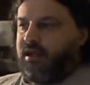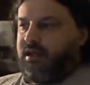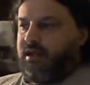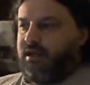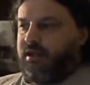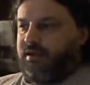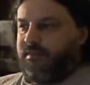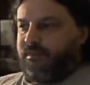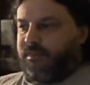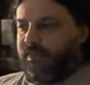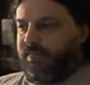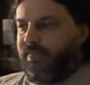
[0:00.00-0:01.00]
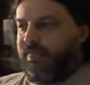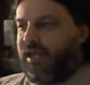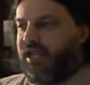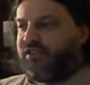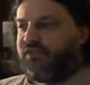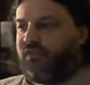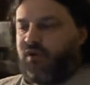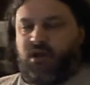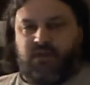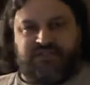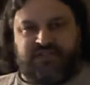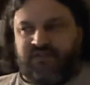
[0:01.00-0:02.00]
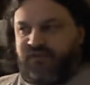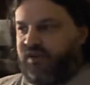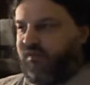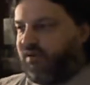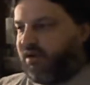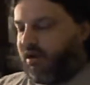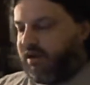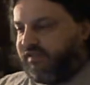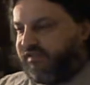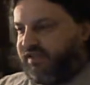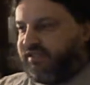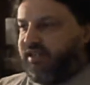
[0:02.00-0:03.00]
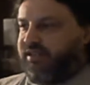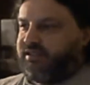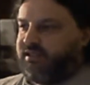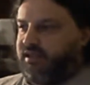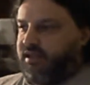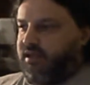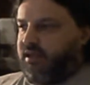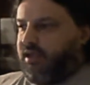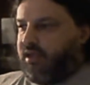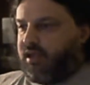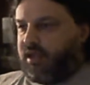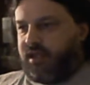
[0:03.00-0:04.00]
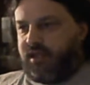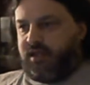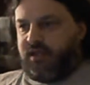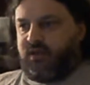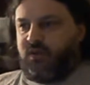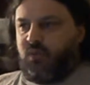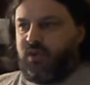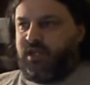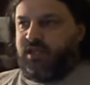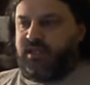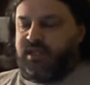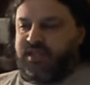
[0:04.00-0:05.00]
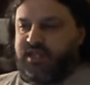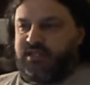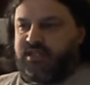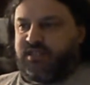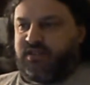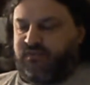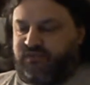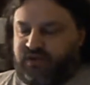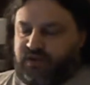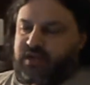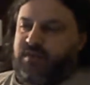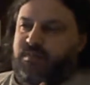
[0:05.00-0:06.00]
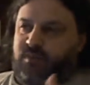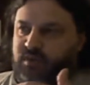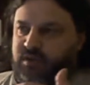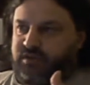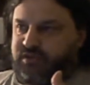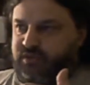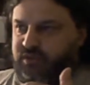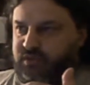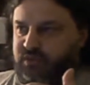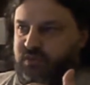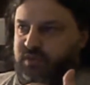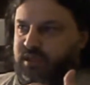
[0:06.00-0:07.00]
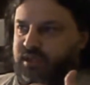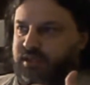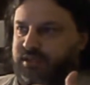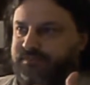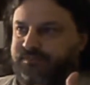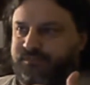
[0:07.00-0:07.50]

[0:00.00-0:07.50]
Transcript: Uh, that's for all the stuff regarding physics. And one of the things that's very important to uh,